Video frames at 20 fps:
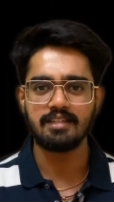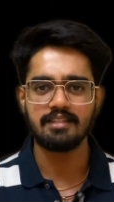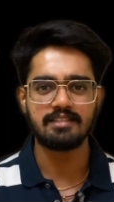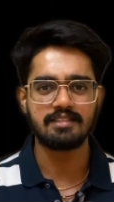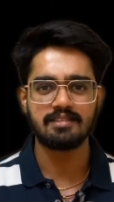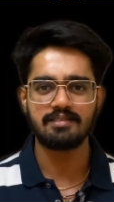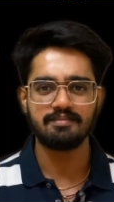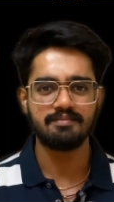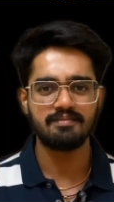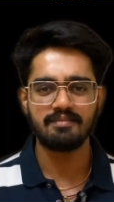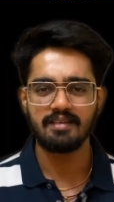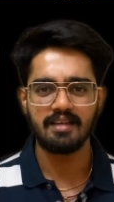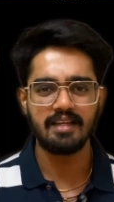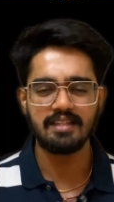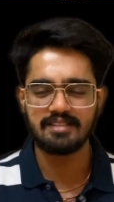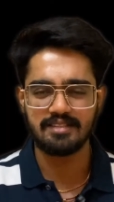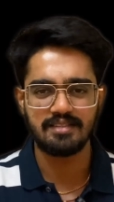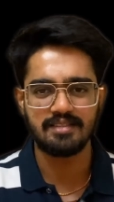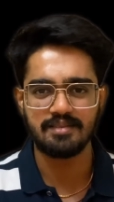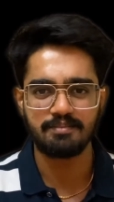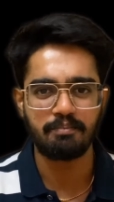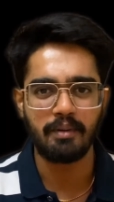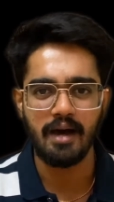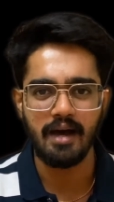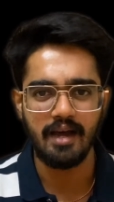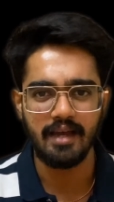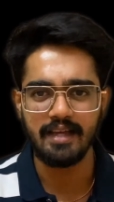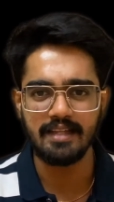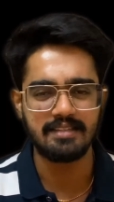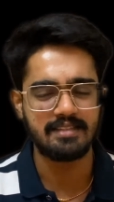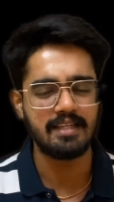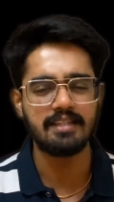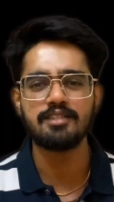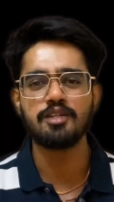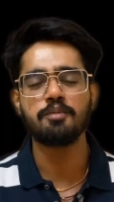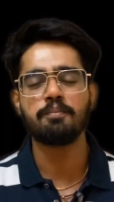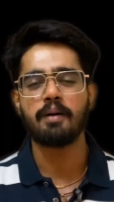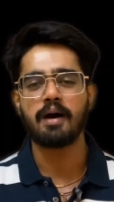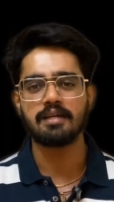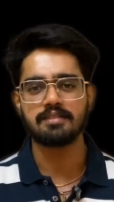It's it's it's
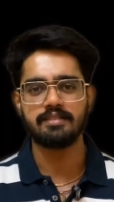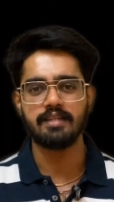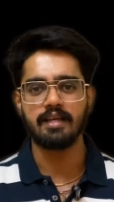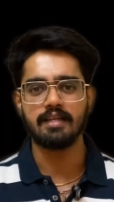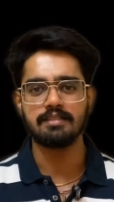easy to pass the